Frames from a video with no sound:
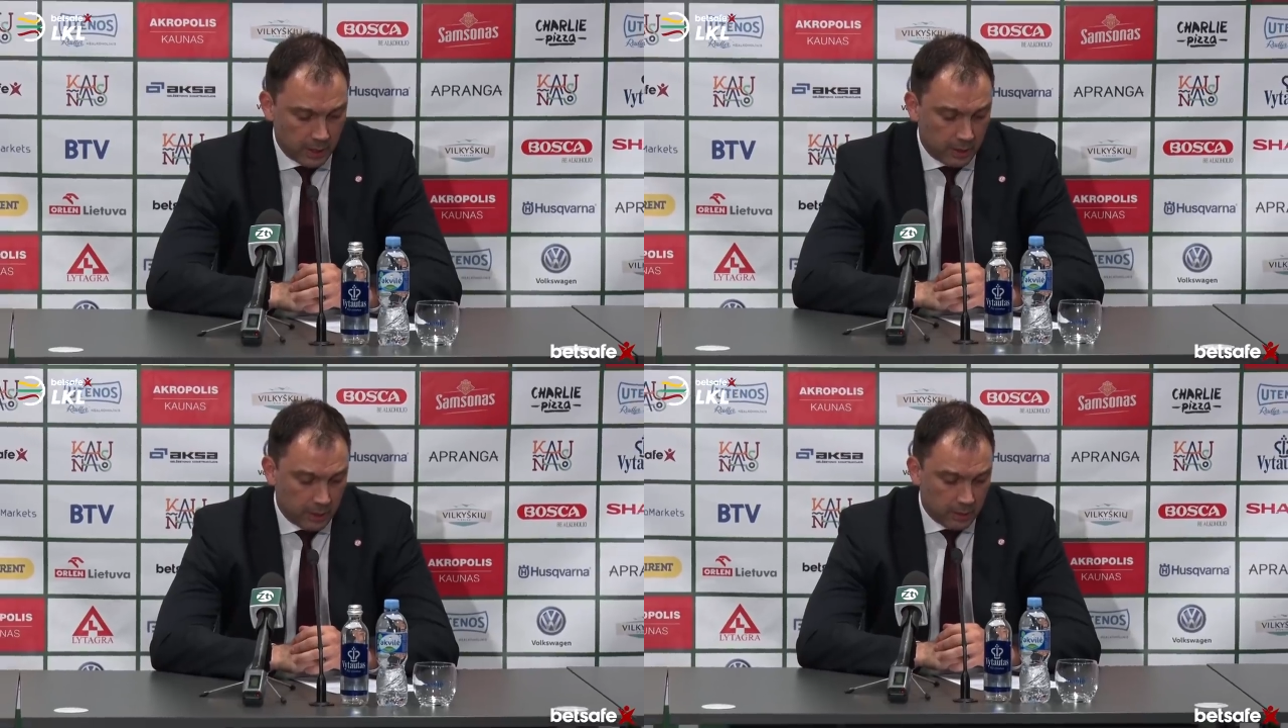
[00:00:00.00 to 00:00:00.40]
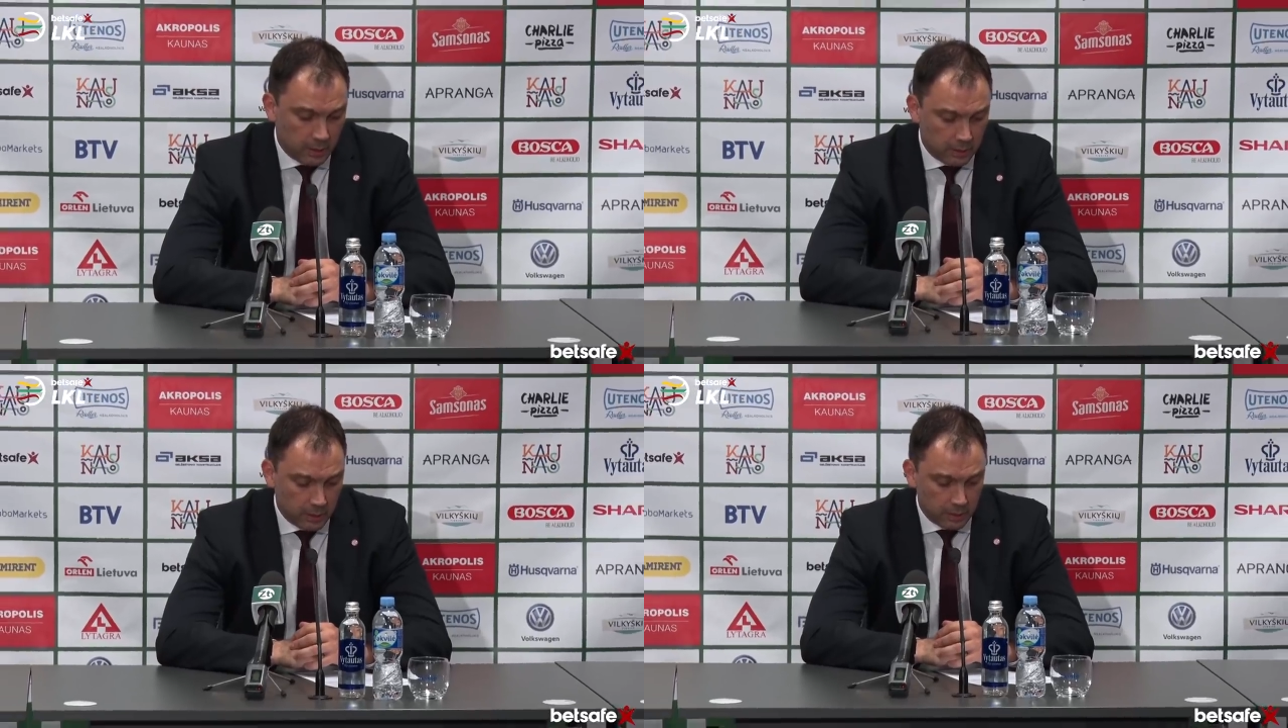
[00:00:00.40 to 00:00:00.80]
and
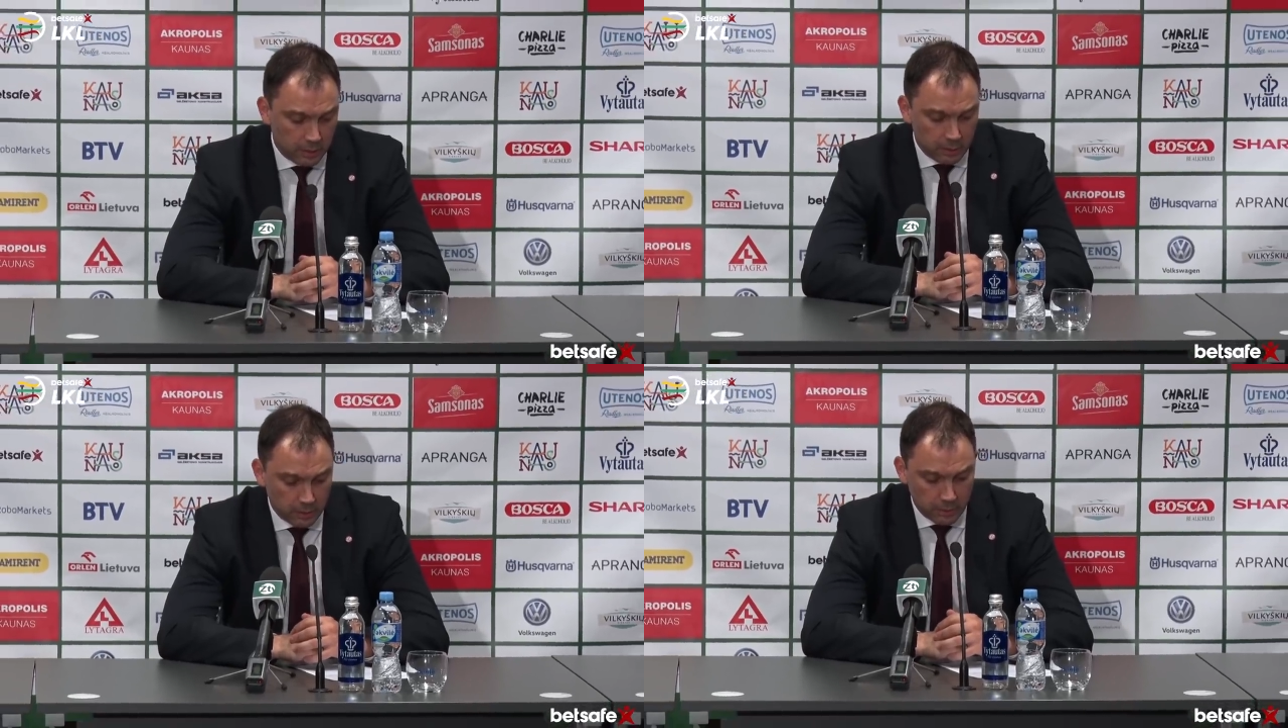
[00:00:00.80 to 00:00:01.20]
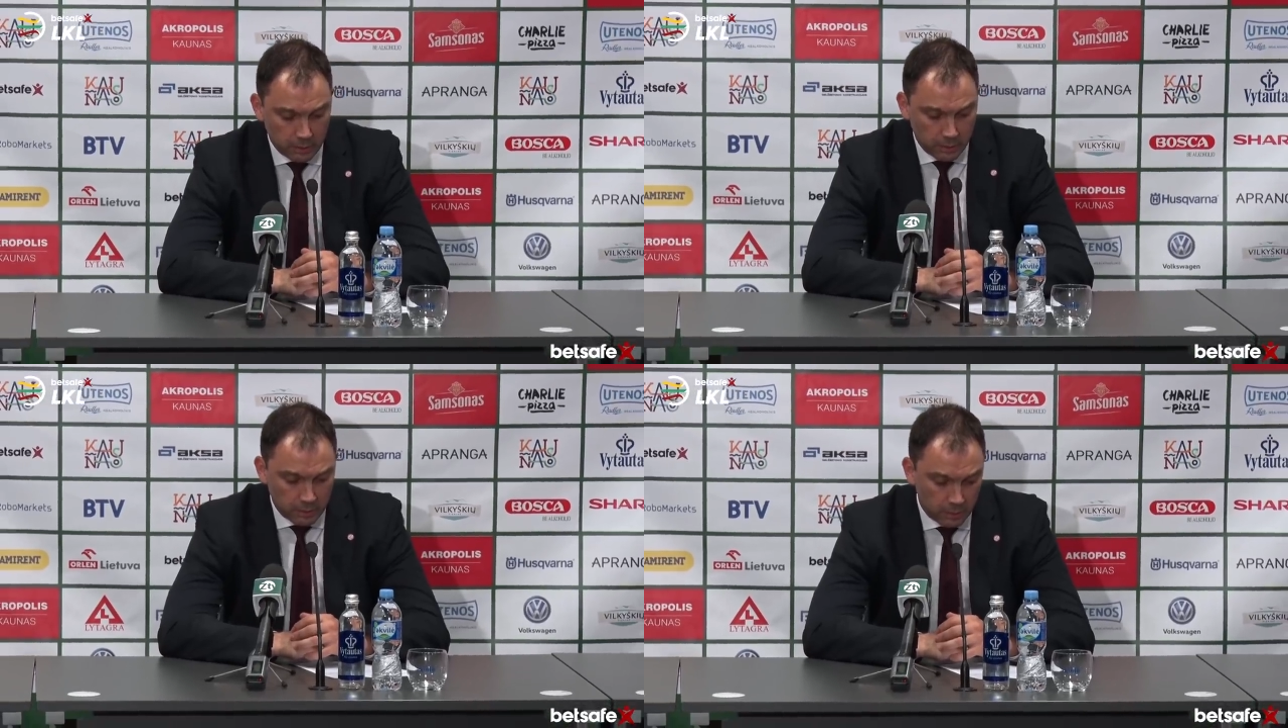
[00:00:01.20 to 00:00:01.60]

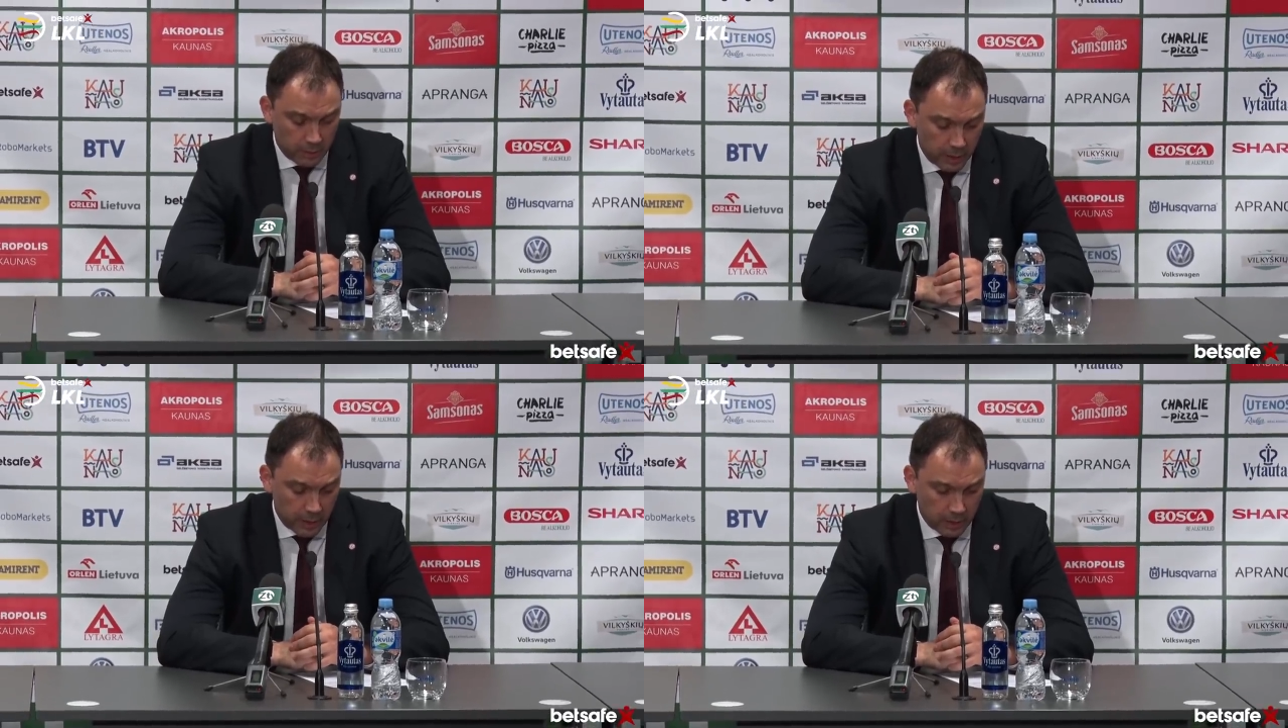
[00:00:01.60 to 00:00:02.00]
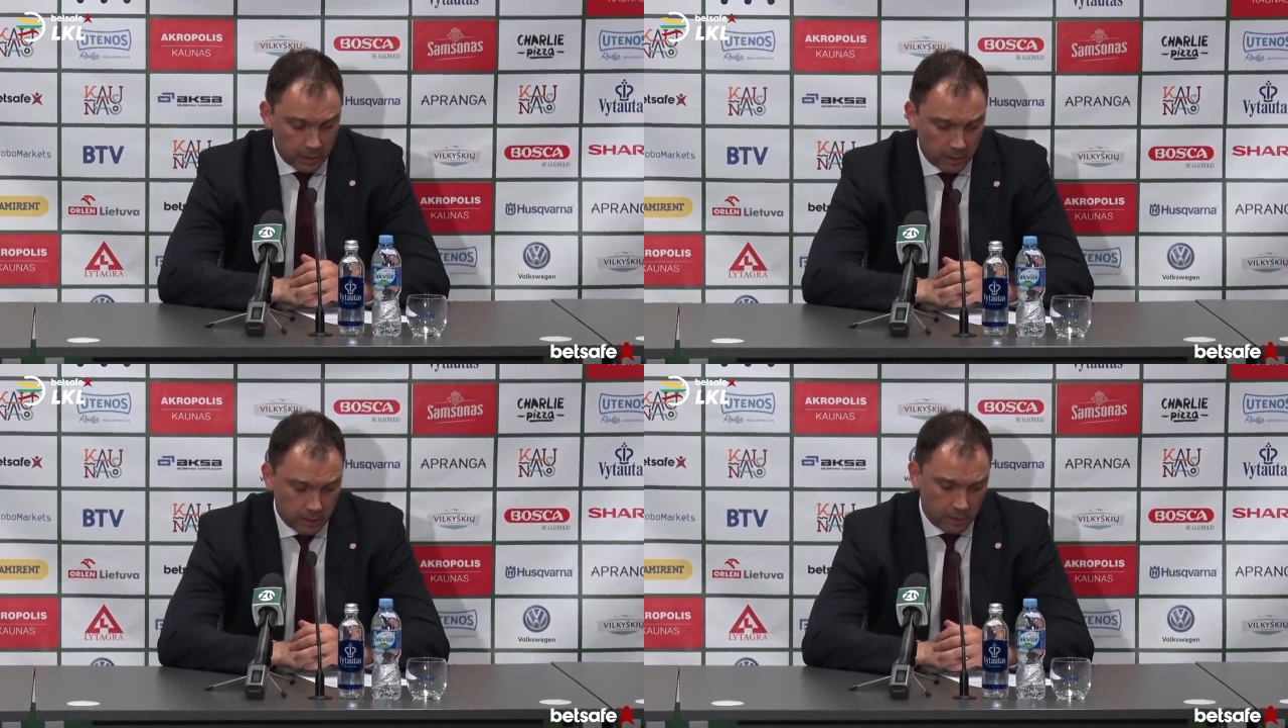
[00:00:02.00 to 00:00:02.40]
we ended
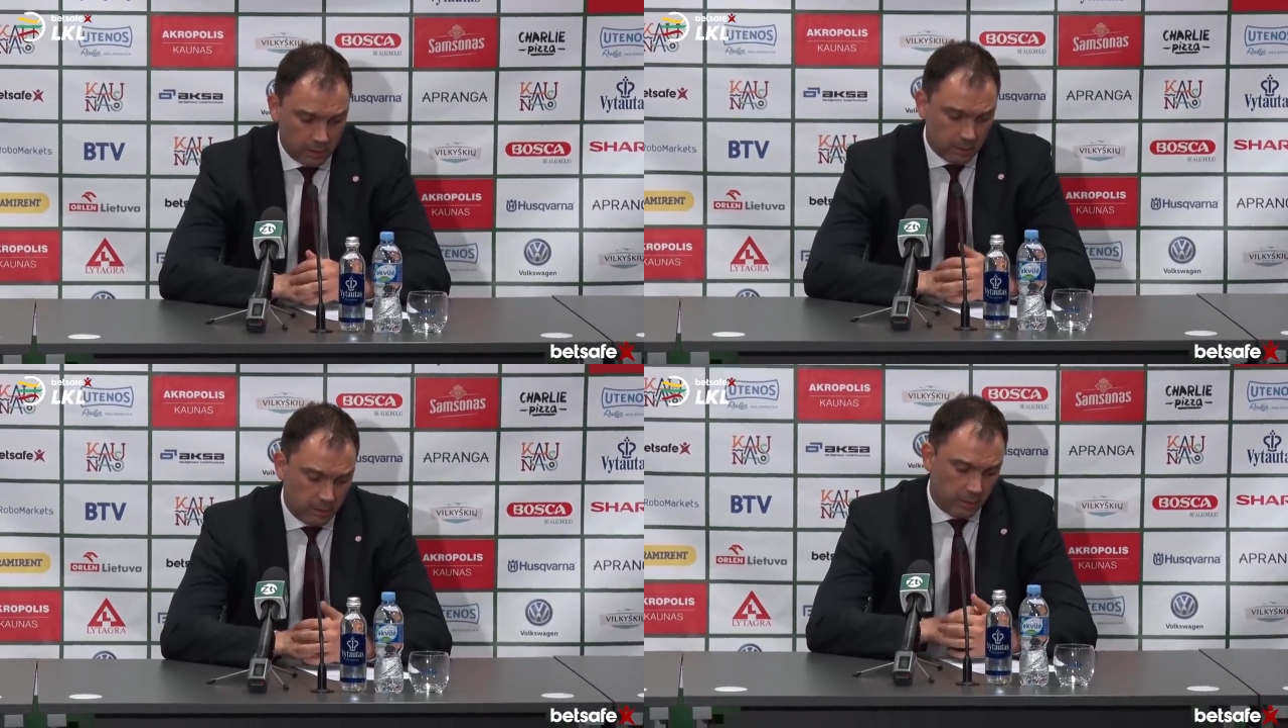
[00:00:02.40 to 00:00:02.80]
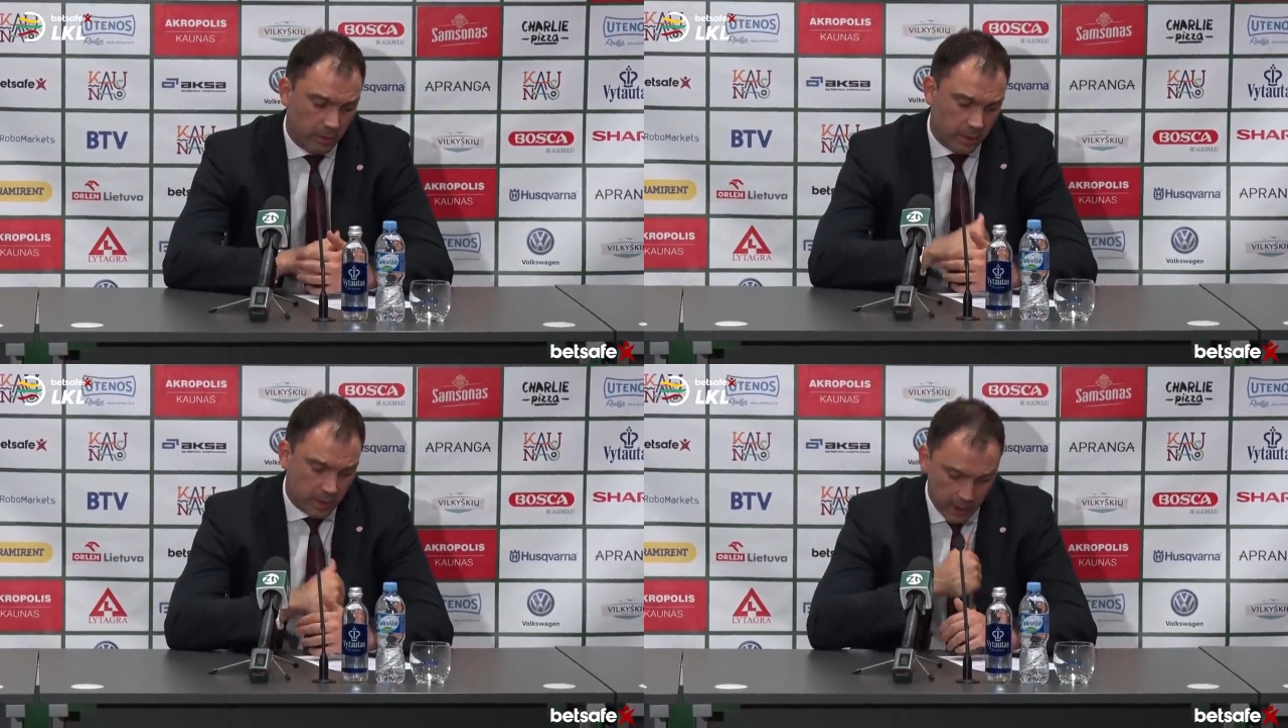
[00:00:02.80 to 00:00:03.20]
the first